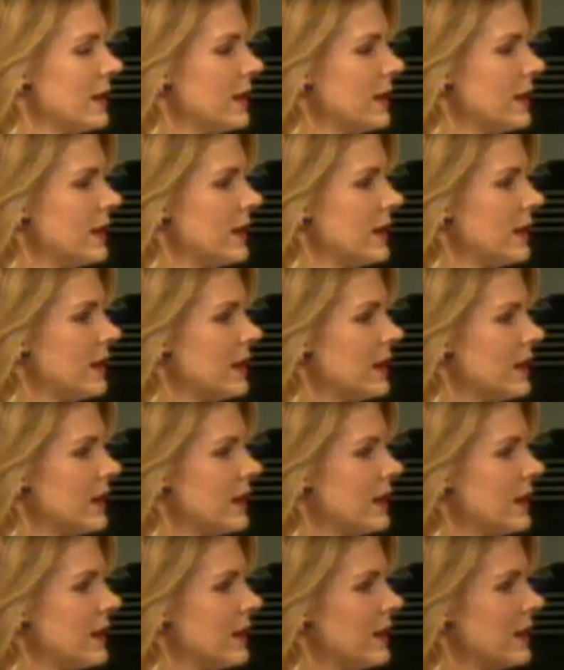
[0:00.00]

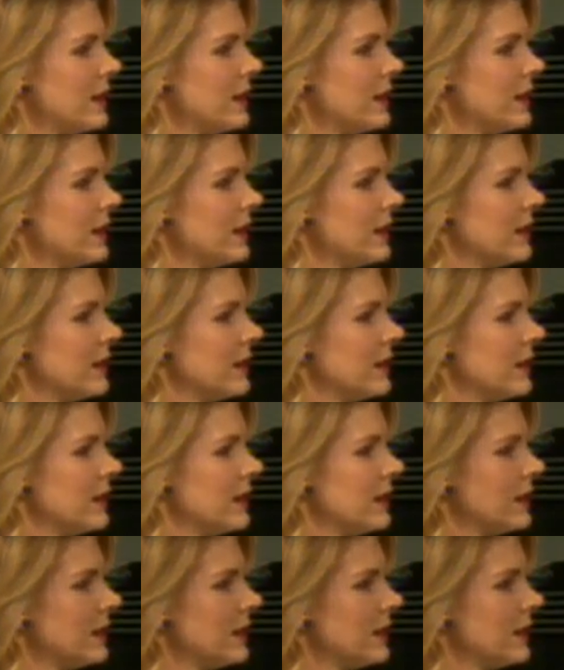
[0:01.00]

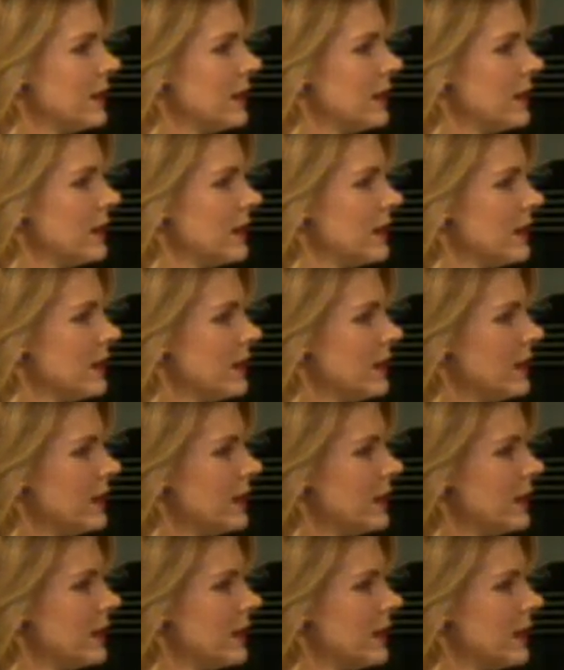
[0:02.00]

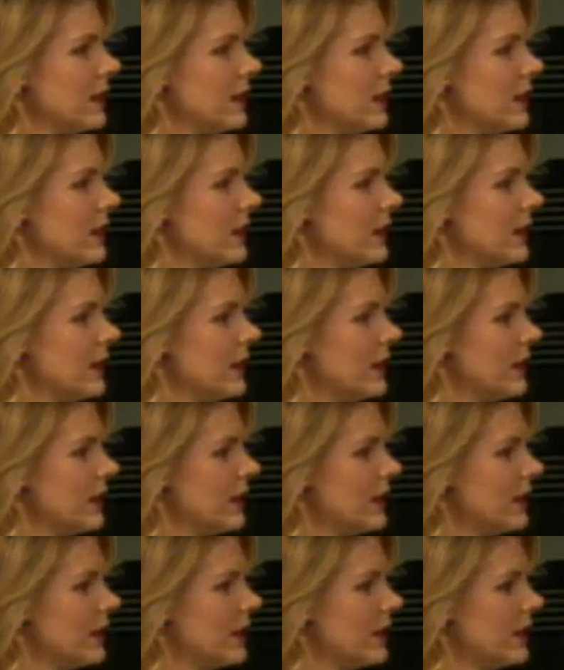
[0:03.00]

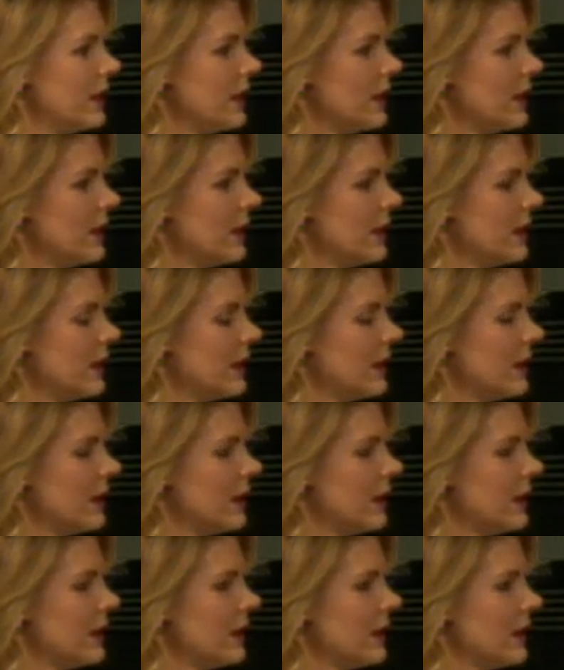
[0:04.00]

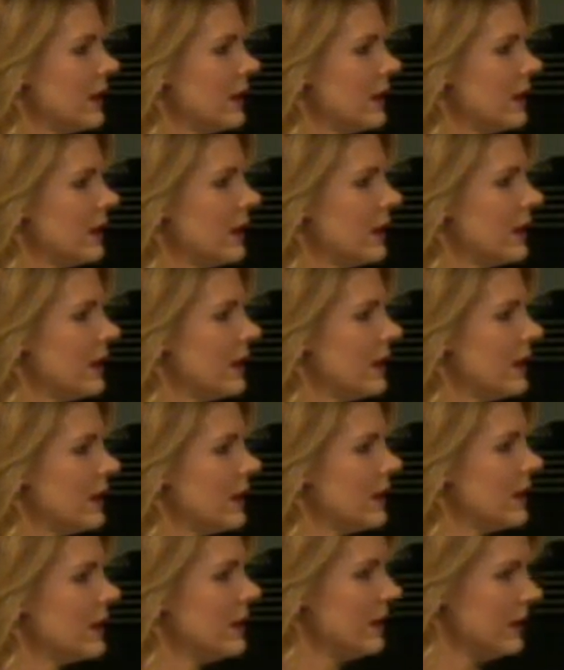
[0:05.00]

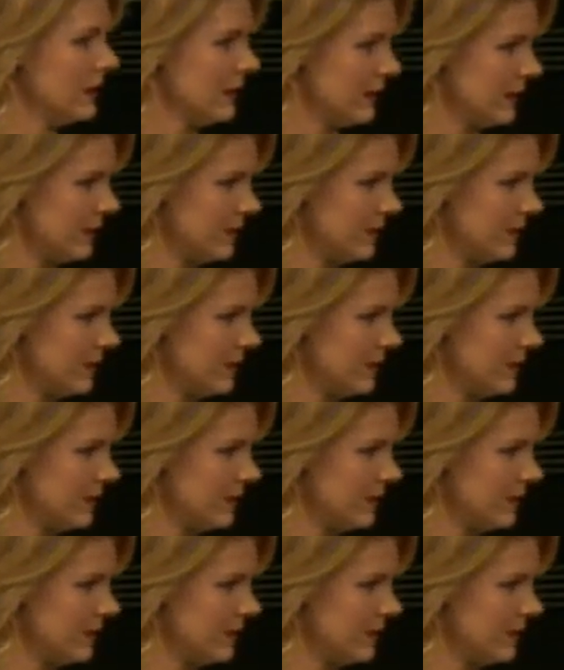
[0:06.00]
This person isn't speaking.